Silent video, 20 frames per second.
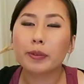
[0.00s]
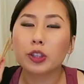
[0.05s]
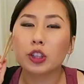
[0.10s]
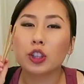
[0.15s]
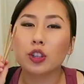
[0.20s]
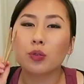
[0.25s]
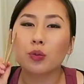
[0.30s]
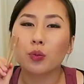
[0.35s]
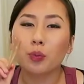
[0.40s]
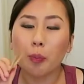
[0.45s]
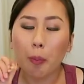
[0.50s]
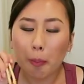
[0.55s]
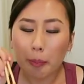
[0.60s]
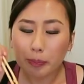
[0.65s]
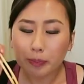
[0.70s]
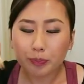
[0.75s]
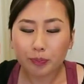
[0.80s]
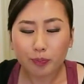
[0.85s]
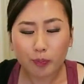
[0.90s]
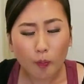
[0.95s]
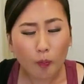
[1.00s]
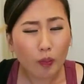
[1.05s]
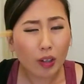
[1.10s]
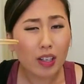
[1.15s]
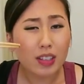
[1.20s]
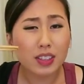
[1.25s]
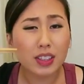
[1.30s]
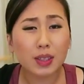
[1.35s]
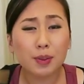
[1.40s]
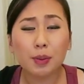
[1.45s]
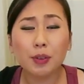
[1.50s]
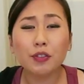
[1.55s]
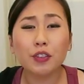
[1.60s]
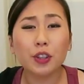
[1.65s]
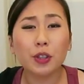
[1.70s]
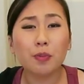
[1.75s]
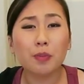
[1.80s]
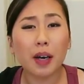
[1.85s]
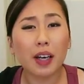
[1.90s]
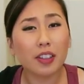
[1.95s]
so some of
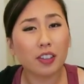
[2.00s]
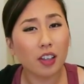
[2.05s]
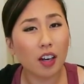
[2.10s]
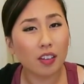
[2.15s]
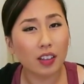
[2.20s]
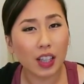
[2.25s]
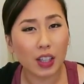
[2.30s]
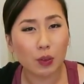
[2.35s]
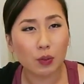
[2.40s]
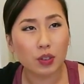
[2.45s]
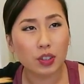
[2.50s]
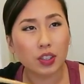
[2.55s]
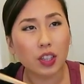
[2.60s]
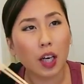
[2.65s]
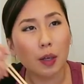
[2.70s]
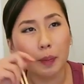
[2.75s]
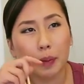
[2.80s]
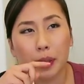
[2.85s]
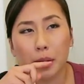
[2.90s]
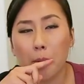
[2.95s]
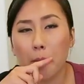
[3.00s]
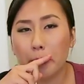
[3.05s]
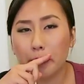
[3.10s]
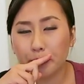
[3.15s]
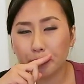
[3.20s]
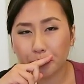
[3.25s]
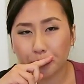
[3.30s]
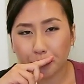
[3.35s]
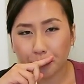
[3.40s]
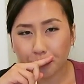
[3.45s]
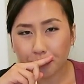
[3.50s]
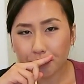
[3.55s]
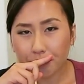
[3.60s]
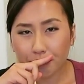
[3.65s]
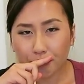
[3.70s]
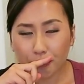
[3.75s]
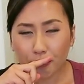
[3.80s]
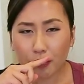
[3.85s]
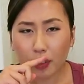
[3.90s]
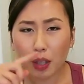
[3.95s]
you might not like wasabi,
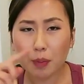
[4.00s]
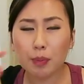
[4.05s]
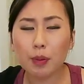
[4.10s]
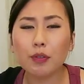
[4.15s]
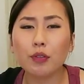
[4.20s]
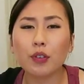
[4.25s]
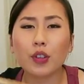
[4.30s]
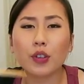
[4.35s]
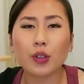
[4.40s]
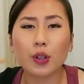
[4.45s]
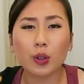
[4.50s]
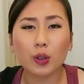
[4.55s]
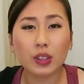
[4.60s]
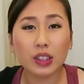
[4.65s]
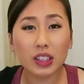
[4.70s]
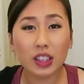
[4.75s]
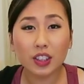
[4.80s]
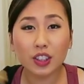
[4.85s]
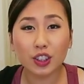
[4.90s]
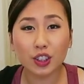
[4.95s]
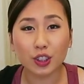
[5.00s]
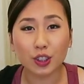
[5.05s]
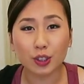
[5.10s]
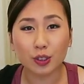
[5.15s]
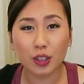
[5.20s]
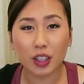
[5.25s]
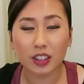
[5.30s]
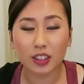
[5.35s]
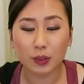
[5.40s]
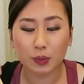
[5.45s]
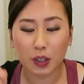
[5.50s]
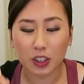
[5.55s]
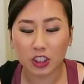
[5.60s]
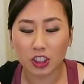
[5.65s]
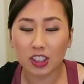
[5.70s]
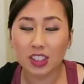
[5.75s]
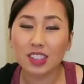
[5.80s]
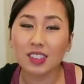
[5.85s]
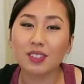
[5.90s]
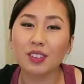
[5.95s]
but for those that do, that's
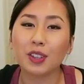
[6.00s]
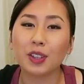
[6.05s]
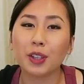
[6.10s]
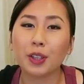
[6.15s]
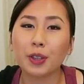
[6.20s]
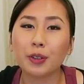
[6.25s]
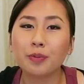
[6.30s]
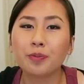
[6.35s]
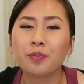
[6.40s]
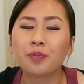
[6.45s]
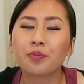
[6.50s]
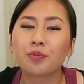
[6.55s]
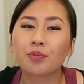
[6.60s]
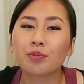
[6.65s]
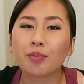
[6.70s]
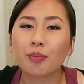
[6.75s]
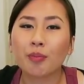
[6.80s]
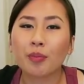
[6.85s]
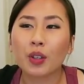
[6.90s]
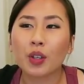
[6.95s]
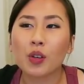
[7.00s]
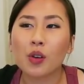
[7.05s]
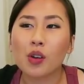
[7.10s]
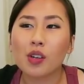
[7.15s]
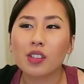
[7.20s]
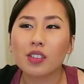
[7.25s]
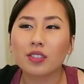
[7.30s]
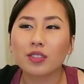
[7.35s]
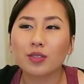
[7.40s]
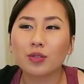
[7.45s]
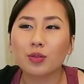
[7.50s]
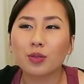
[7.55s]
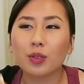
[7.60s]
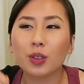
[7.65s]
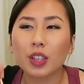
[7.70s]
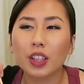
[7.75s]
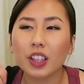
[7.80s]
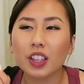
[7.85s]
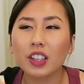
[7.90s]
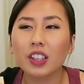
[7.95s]
watching this video,
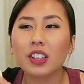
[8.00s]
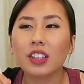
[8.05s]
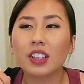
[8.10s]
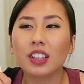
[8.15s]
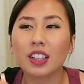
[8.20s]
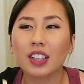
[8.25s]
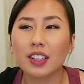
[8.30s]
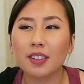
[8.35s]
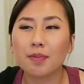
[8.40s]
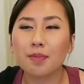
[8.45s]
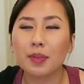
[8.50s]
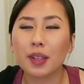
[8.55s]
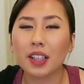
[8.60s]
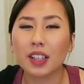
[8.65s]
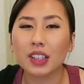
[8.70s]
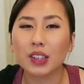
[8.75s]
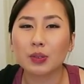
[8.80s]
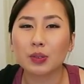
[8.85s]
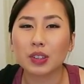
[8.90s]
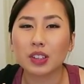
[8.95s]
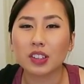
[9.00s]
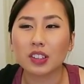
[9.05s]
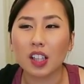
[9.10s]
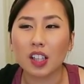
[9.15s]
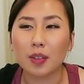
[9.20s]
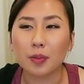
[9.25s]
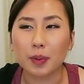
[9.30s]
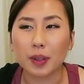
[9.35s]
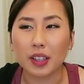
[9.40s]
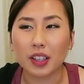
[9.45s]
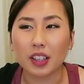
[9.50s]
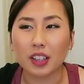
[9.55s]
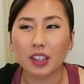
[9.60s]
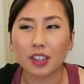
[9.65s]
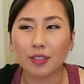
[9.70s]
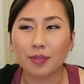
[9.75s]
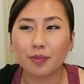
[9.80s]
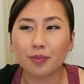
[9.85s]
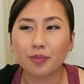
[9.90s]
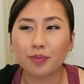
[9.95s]
what do you think makes
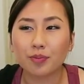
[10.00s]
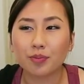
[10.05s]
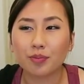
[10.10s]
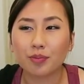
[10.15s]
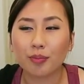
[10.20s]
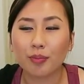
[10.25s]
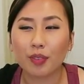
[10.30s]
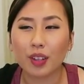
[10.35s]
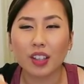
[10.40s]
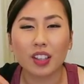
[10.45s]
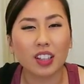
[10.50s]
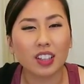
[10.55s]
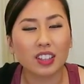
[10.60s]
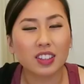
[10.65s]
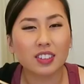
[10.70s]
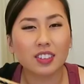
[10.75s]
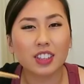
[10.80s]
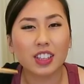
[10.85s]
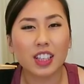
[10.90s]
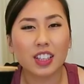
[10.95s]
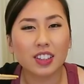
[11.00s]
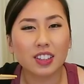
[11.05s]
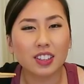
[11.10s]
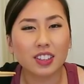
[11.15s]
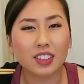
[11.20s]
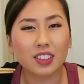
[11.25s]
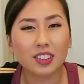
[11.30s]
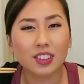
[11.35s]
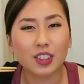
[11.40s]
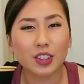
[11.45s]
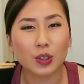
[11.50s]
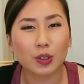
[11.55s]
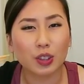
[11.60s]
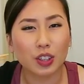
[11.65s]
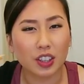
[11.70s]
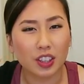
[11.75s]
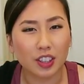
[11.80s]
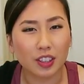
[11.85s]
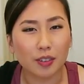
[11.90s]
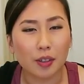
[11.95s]
wasabi like taste so
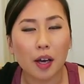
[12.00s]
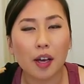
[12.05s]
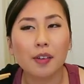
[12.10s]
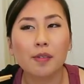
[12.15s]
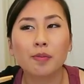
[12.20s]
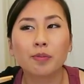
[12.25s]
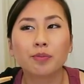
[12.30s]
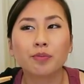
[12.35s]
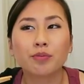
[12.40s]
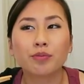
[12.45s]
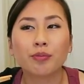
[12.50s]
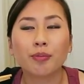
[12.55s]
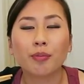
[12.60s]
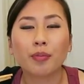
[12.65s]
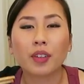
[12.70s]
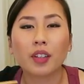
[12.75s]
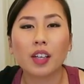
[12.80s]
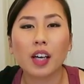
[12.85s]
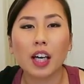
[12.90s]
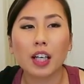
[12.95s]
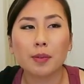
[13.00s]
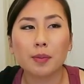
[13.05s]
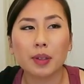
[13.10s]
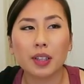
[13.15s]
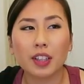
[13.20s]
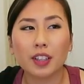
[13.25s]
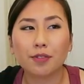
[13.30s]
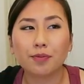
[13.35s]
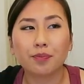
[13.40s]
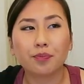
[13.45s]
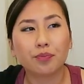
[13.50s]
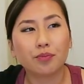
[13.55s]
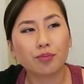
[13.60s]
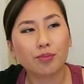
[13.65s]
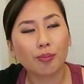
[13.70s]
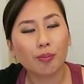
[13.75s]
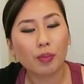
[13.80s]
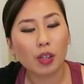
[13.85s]
good? I mean,